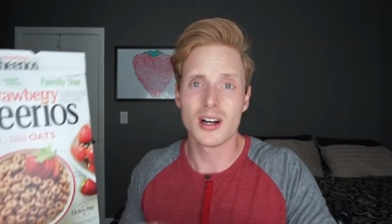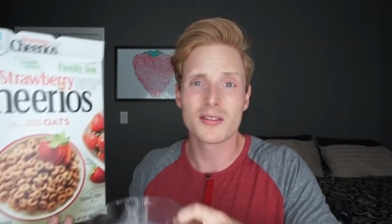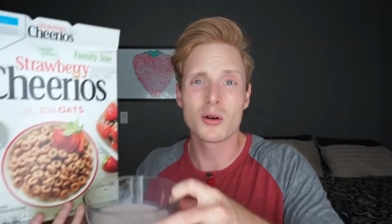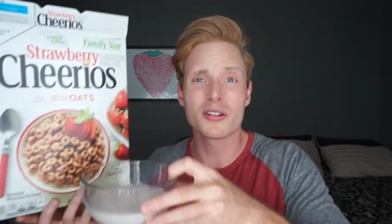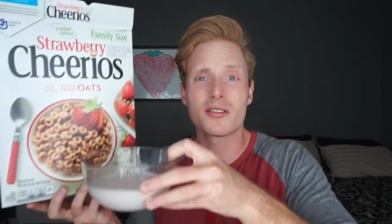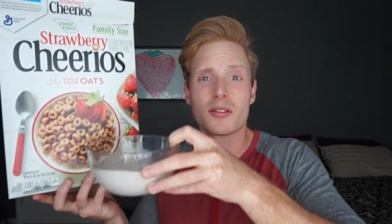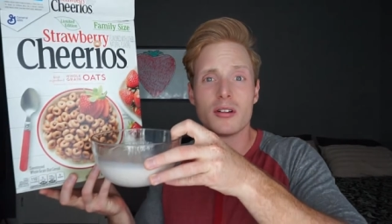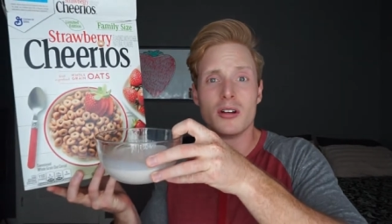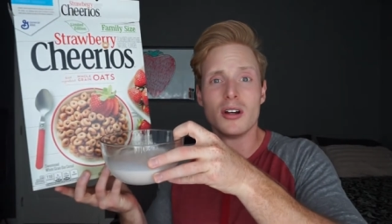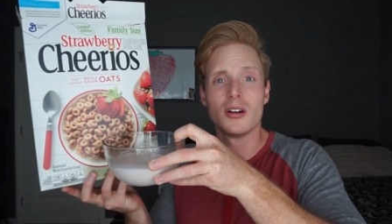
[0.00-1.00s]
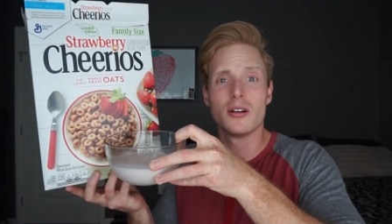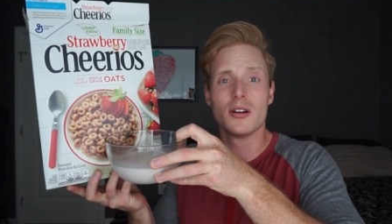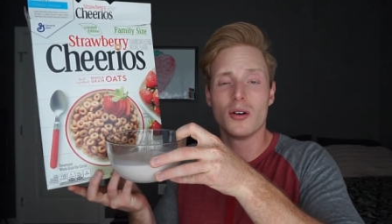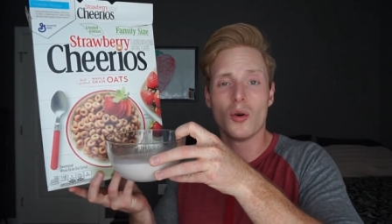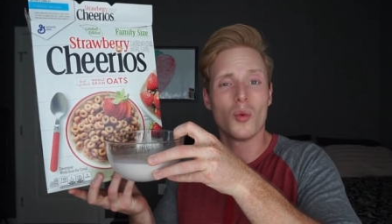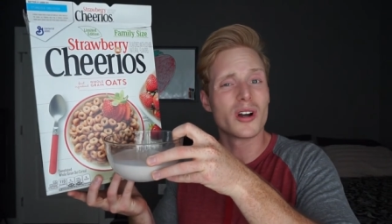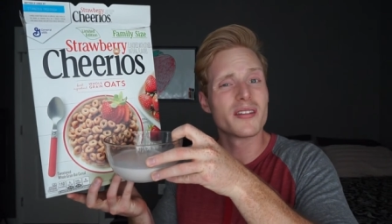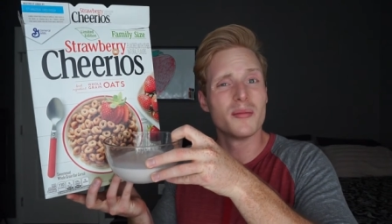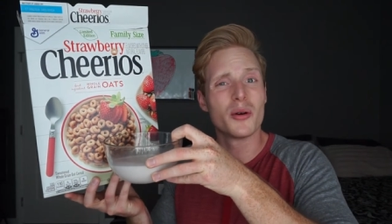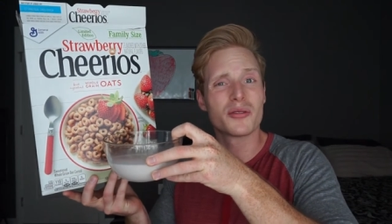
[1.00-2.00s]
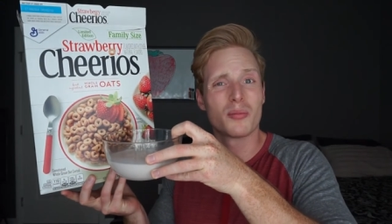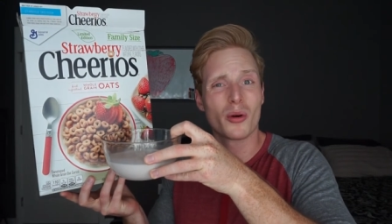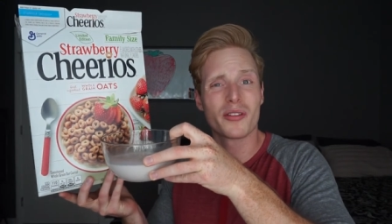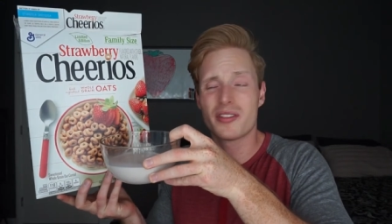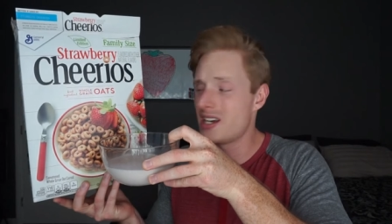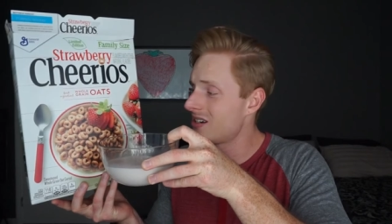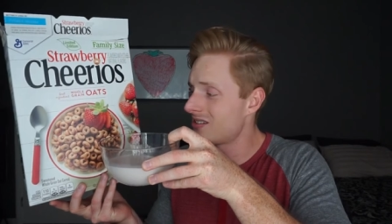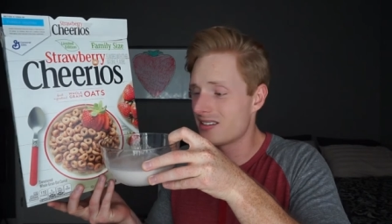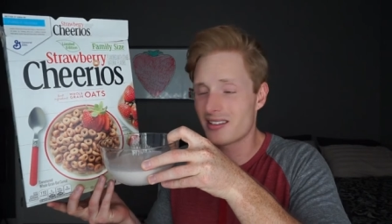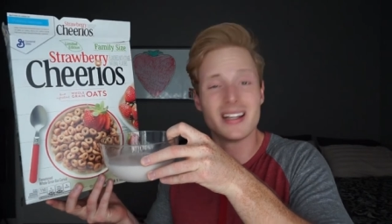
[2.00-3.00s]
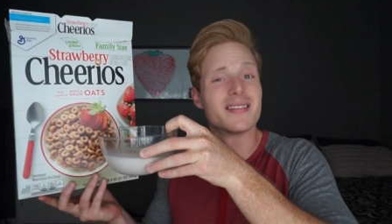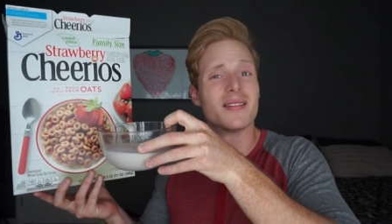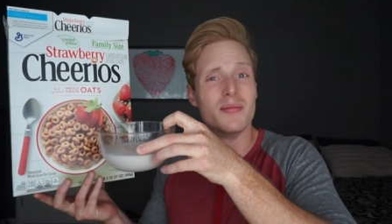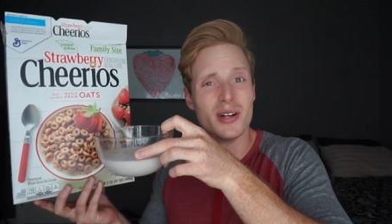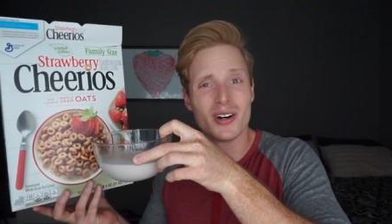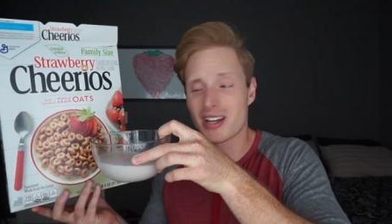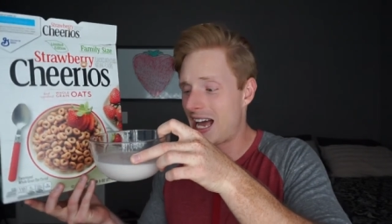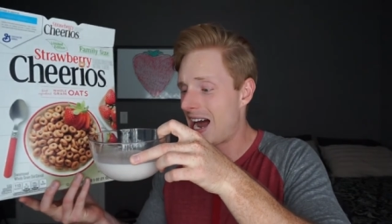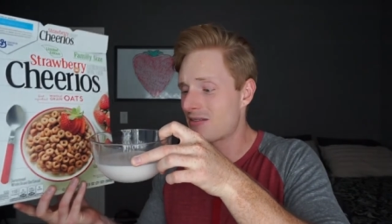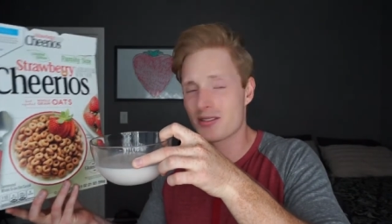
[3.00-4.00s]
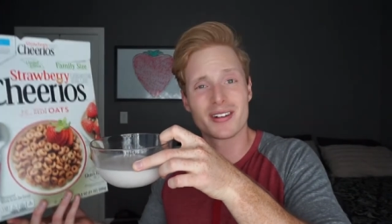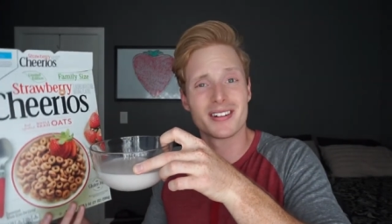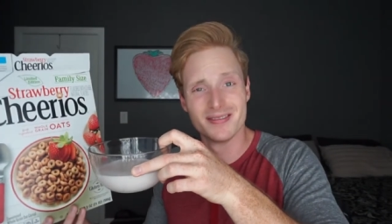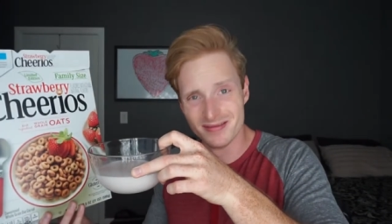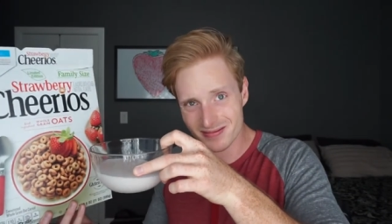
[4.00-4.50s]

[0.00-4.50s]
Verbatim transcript: Of course, one of the most important things is, is the milk after.